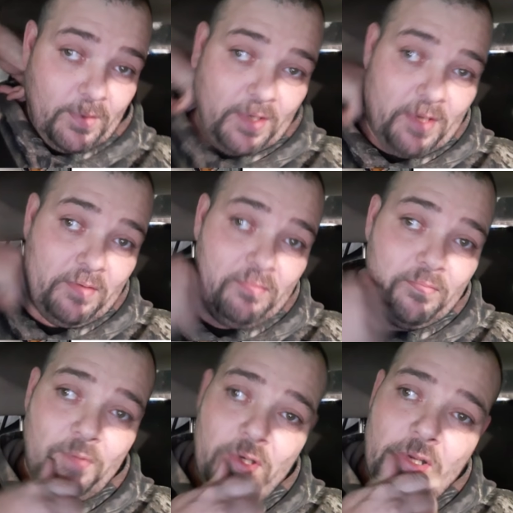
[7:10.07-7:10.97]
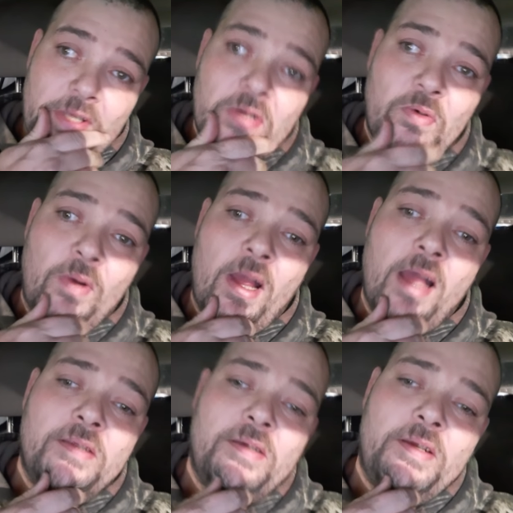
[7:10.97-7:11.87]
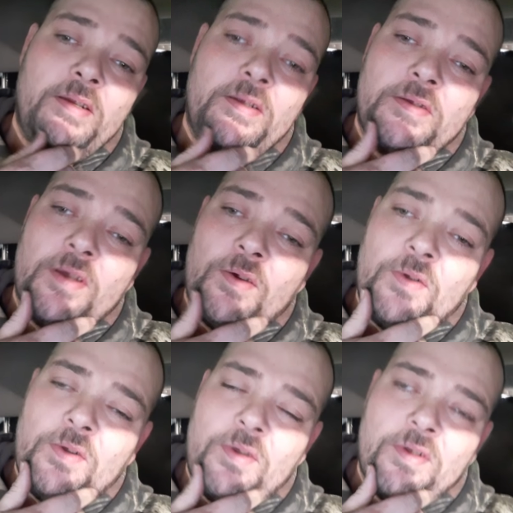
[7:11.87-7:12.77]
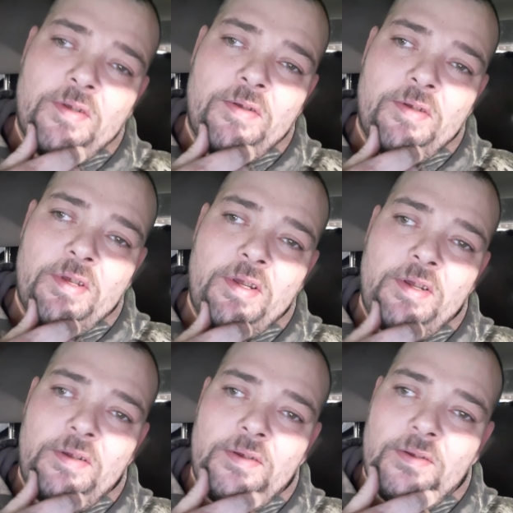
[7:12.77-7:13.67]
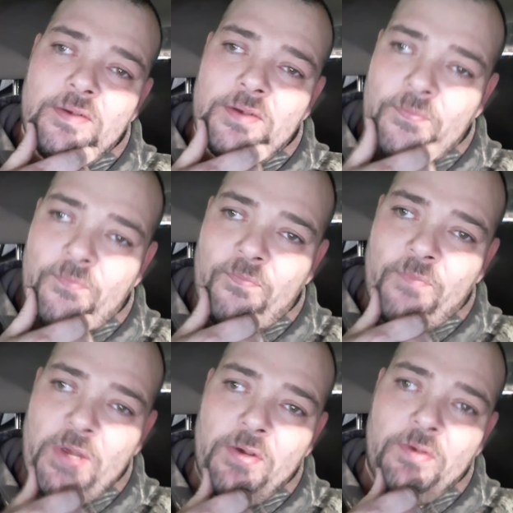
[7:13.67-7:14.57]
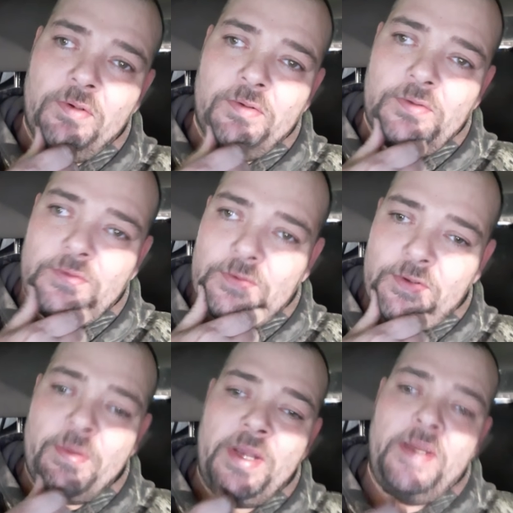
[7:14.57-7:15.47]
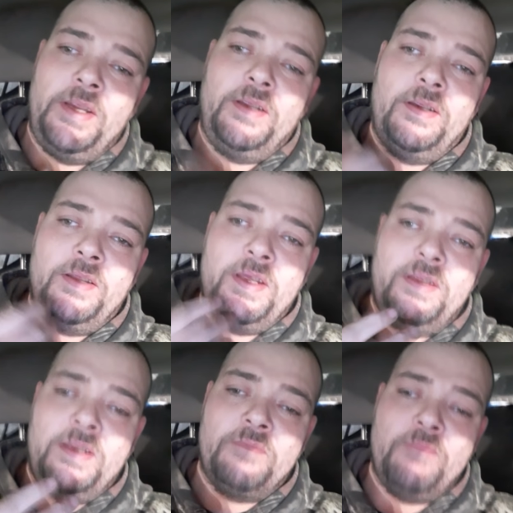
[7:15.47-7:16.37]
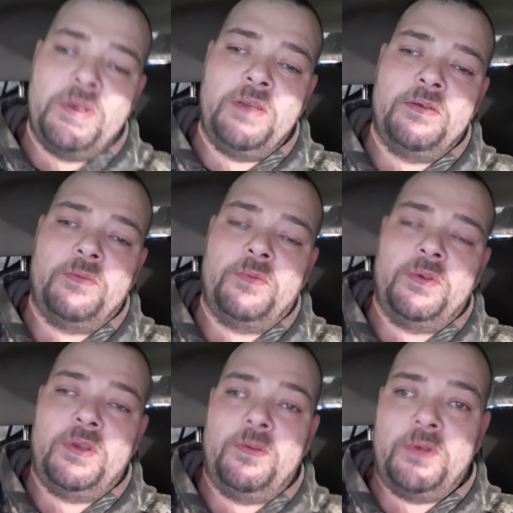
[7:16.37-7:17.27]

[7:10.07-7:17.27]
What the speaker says: And when you listen to Ryan sing this song, you can just see and feel the meaning that this means something to him.